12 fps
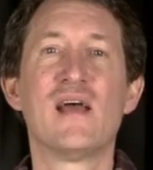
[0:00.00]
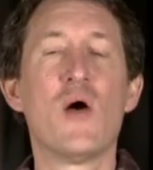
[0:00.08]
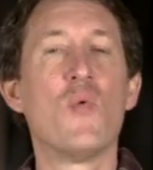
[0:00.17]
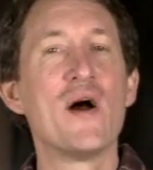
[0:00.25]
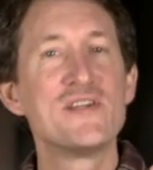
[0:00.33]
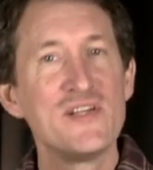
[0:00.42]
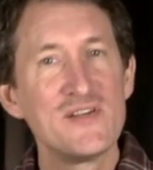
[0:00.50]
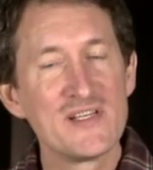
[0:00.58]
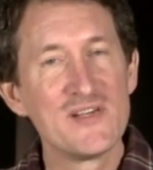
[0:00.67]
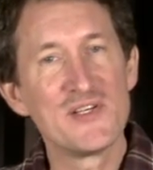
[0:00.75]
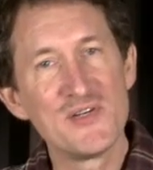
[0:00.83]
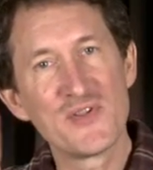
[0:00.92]
I want you to
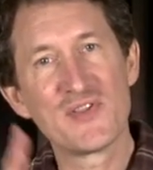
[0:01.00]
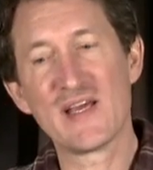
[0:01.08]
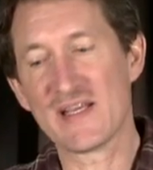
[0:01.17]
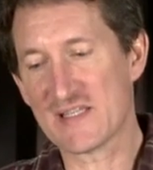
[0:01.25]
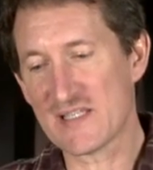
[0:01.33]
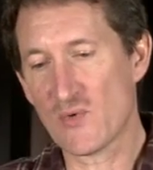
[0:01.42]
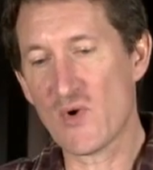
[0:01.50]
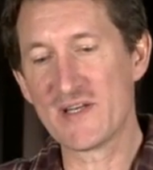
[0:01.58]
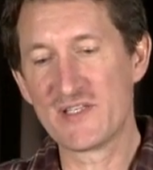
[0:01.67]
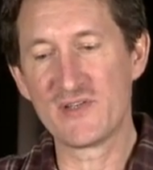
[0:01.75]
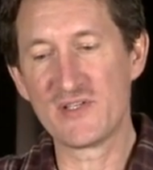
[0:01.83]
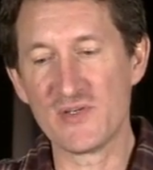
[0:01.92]
do two things. I
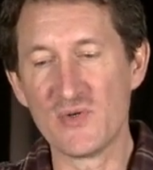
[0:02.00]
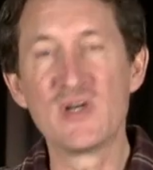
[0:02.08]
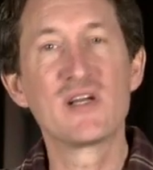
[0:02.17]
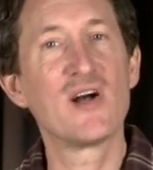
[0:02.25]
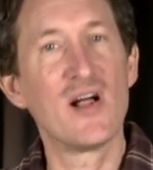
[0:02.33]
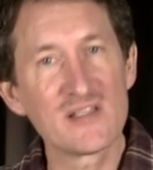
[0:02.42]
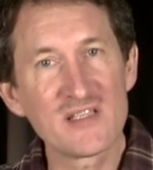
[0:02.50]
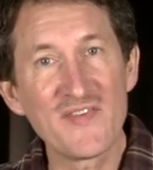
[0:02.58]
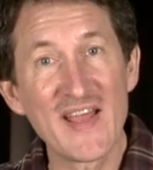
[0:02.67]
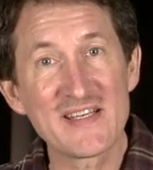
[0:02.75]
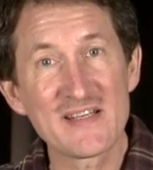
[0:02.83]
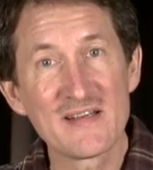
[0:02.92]
want you to
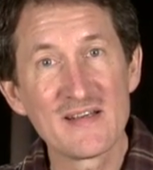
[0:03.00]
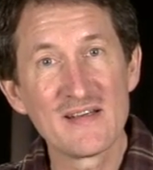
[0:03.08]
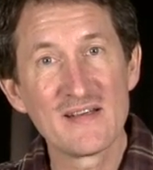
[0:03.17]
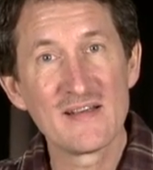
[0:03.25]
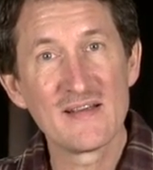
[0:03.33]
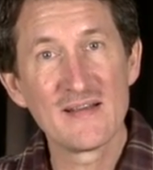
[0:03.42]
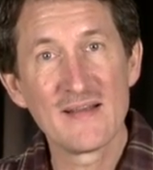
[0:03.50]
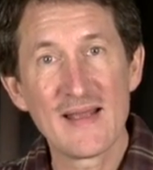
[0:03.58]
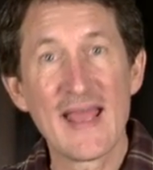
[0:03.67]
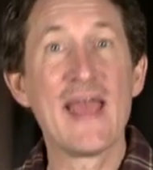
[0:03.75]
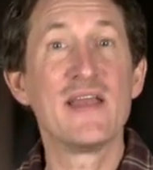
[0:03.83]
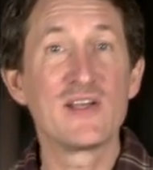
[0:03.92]
cultivate
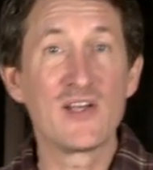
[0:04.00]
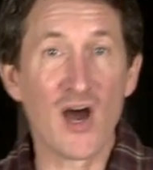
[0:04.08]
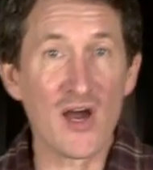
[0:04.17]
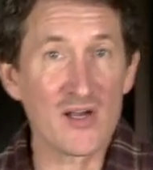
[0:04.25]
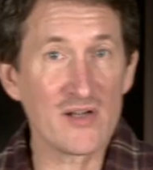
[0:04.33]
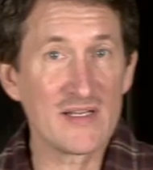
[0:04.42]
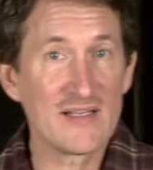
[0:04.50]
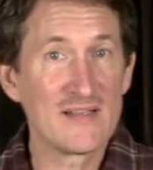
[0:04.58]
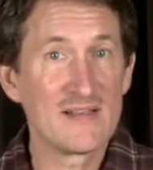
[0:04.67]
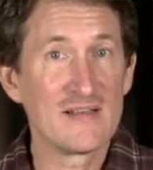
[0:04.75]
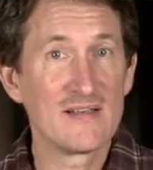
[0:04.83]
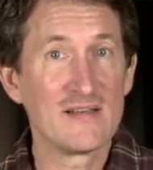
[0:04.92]
and guard
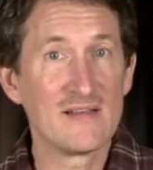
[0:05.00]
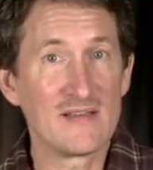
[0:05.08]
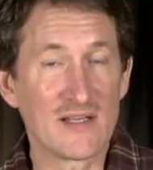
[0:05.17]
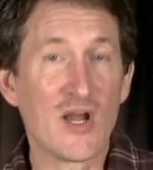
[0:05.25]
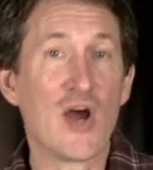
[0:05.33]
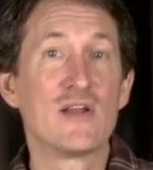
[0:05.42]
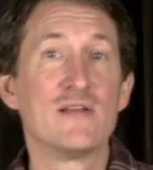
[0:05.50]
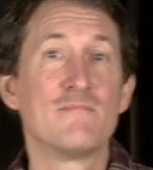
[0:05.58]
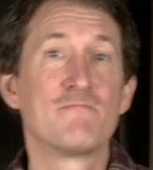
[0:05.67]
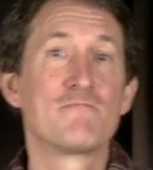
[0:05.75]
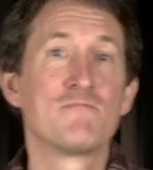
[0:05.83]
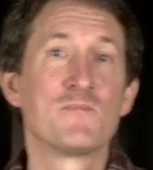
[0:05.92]
the garden.
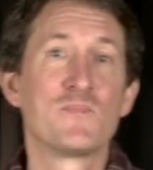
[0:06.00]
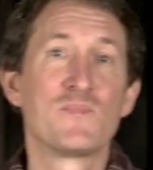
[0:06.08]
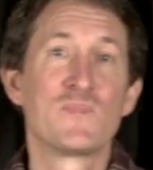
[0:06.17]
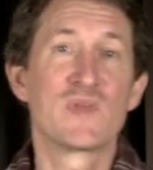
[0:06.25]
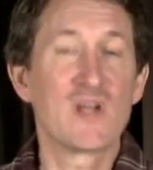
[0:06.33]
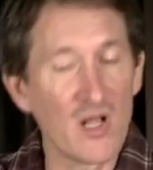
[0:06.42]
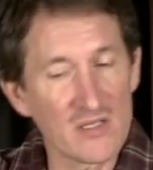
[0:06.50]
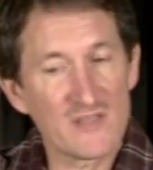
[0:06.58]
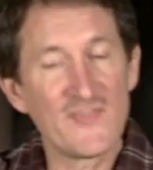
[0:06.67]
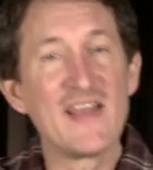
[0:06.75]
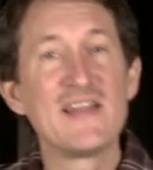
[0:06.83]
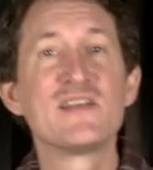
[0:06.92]

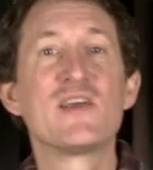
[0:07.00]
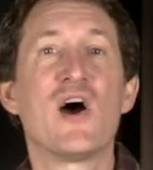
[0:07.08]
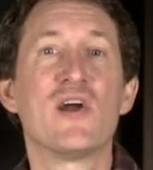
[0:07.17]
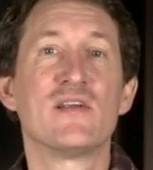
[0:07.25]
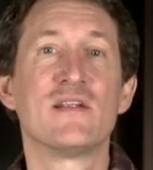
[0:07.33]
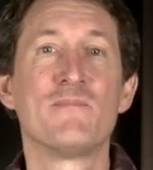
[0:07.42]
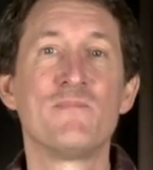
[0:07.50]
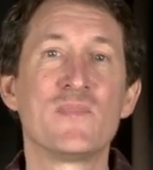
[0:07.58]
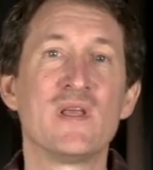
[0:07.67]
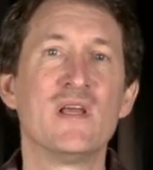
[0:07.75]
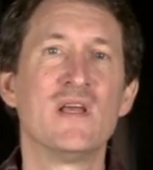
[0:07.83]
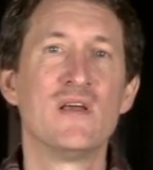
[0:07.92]
Cultivate and guard.
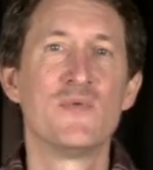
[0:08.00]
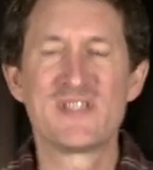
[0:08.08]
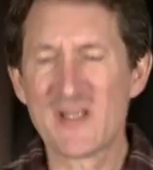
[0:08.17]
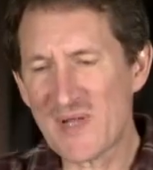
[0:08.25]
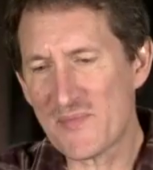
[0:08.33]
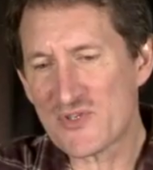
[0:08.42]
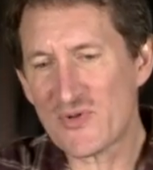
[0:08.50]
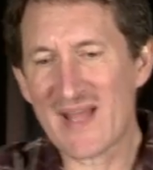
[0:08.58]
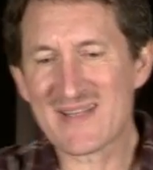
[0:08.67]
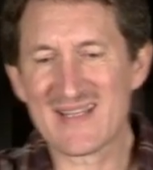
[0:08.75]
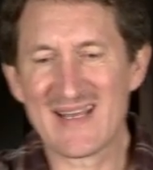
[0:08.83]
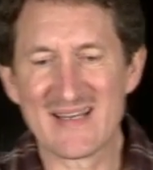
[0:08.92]
We sometimes
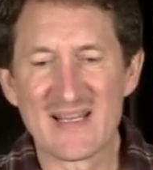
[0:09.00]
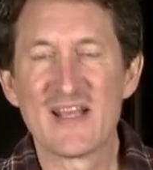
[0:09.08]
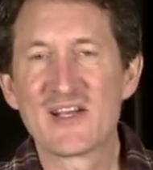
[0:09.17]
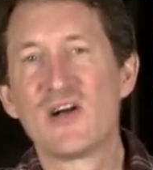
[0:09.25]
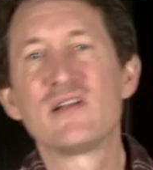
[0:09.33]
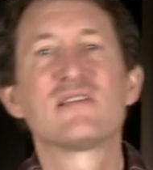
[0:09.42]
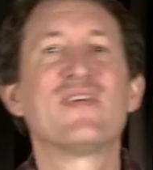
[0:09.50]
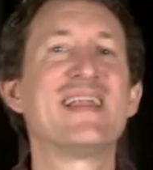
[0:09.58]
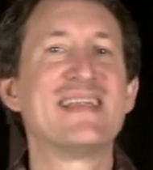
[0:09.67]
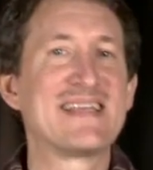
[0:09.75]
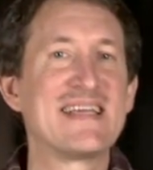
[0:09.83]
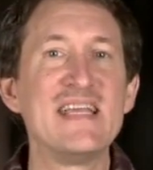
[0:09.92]
translate it
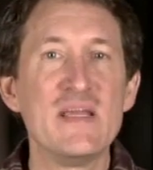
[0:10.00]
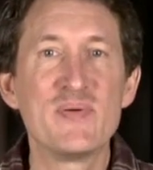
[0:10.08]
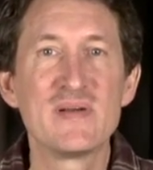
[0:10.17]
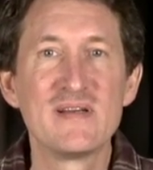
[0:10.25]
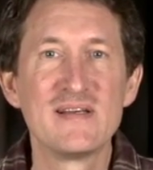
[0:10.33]
cultivate and keep.